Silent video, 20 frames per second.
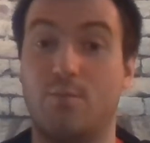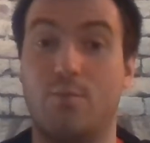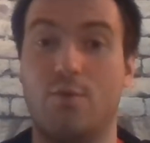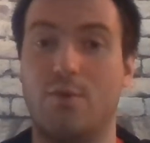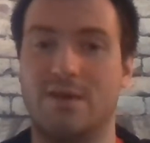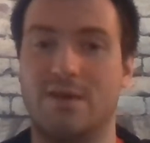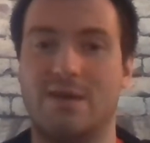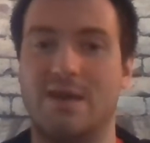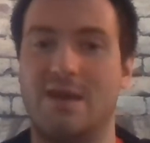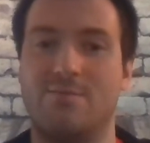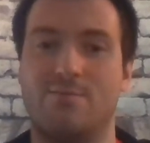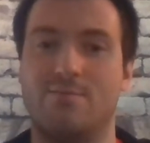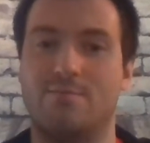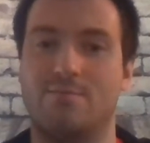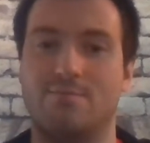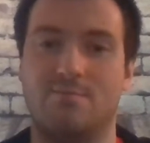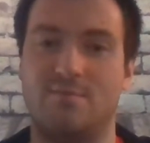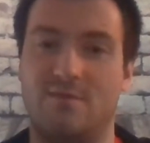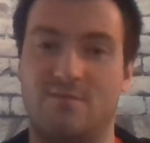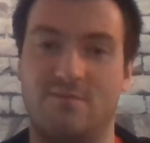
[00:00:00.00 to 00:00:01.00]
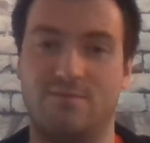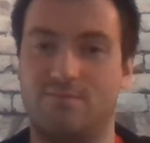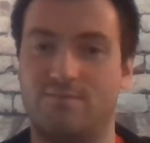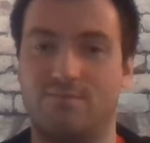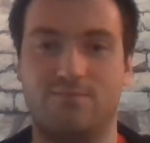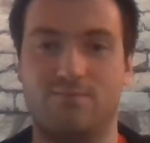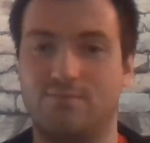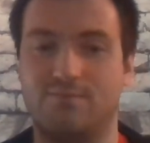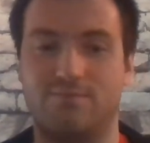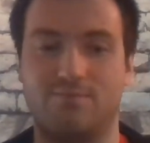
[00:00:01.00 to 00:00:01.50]
point game
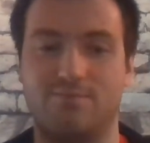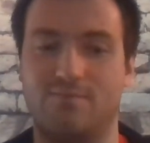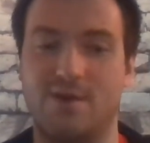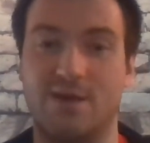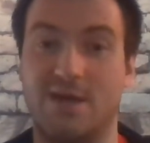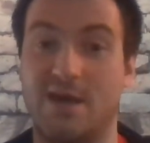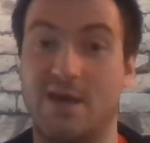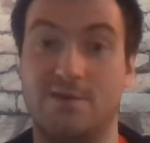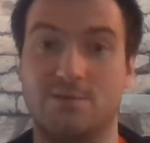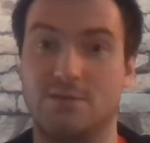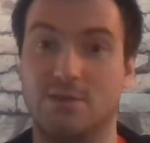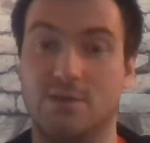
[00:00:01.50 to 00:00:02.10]
again.